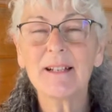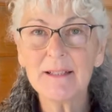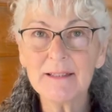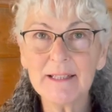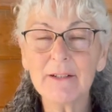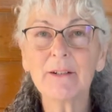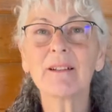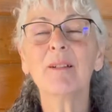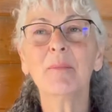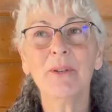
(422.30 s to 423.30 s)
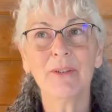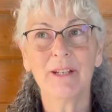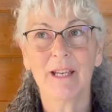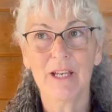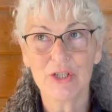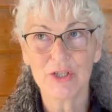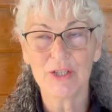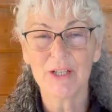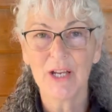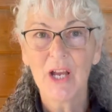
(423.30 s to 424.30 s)
clear
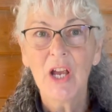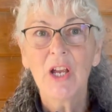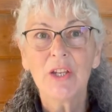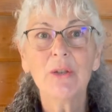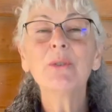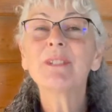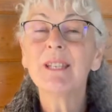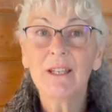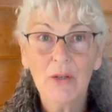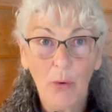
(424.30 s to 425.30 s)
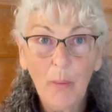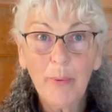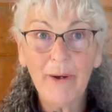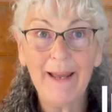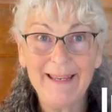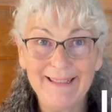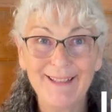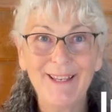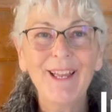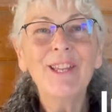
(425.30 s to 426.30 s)
communication using your
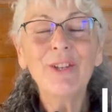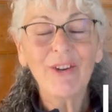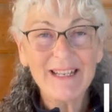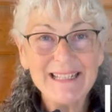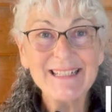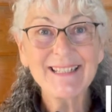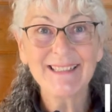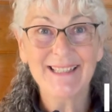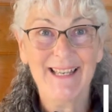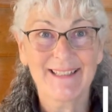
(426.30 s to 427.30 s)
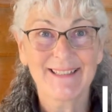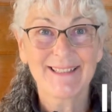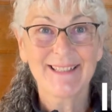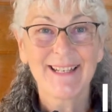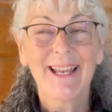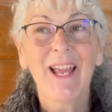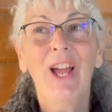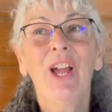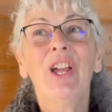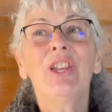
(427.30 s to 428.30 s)
brain, your intellect,
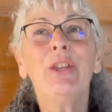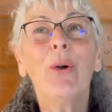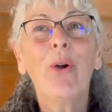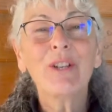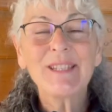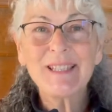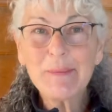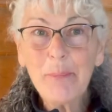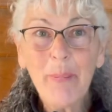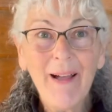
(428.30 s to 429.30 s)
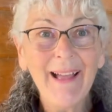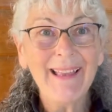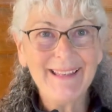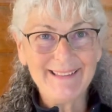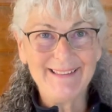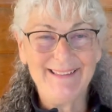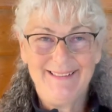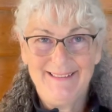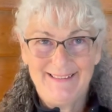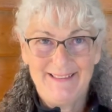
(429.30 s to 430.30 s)
your spine,
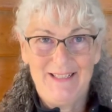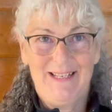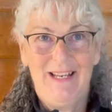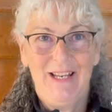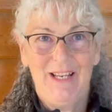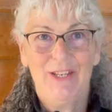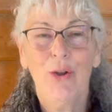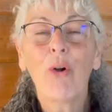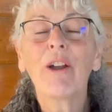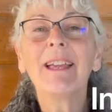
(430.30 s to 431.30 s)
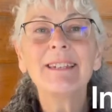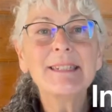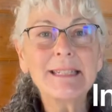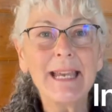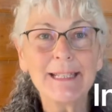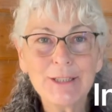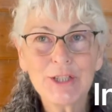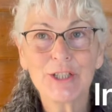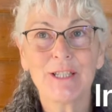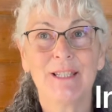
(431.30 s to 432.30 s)
your
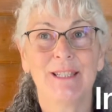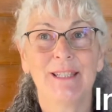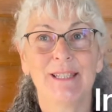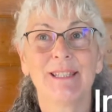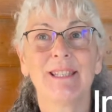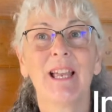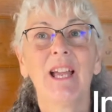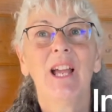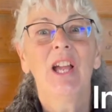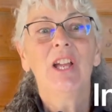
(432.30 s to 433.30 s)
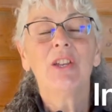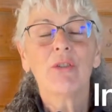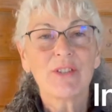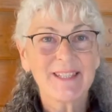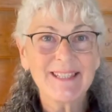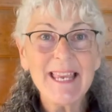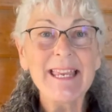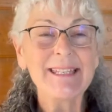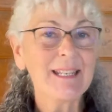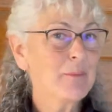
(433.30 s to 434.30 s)
intentions, your
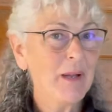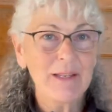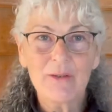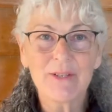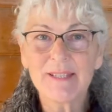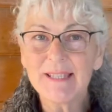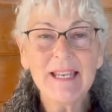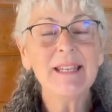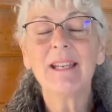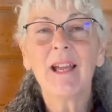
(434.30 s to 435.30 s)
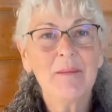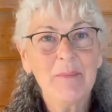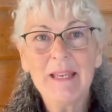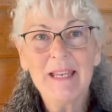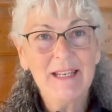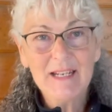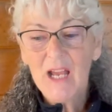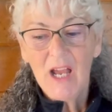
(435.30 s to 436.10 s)
seat. And by your seat, I mean